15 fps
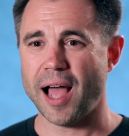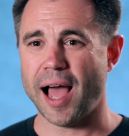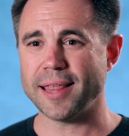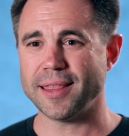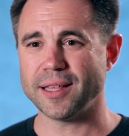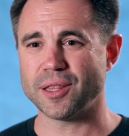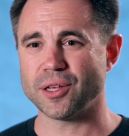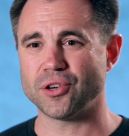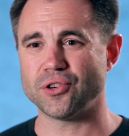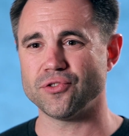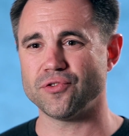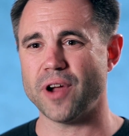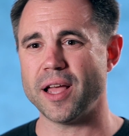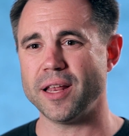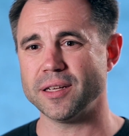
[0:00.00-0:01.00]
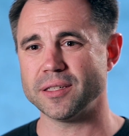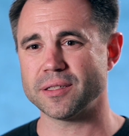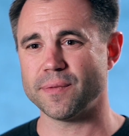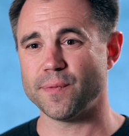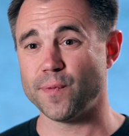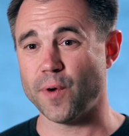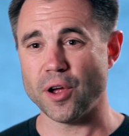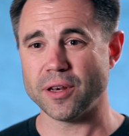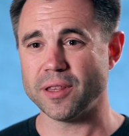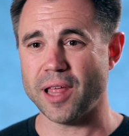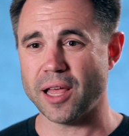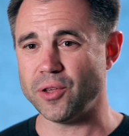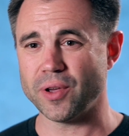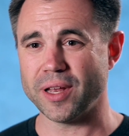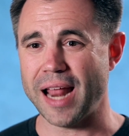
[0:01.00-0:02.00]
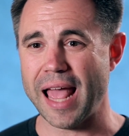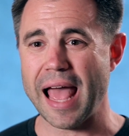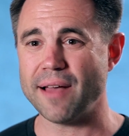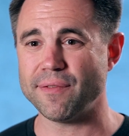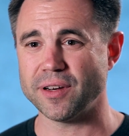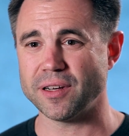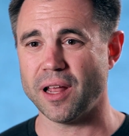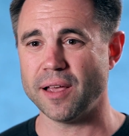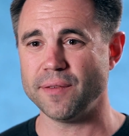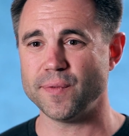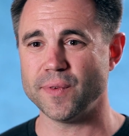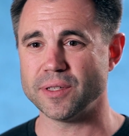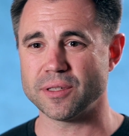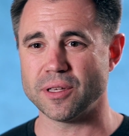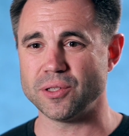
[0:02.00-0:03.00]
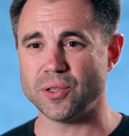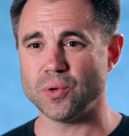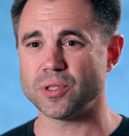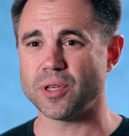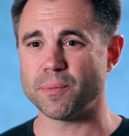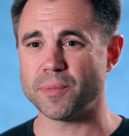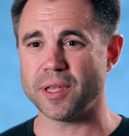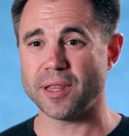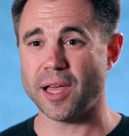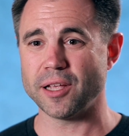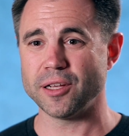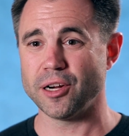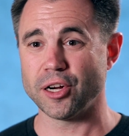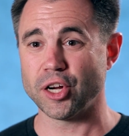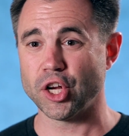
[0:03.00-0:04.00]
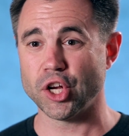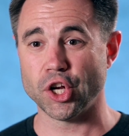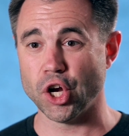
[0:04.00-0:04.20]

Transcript: I think the greatest fun that you can have in life is to do something that you're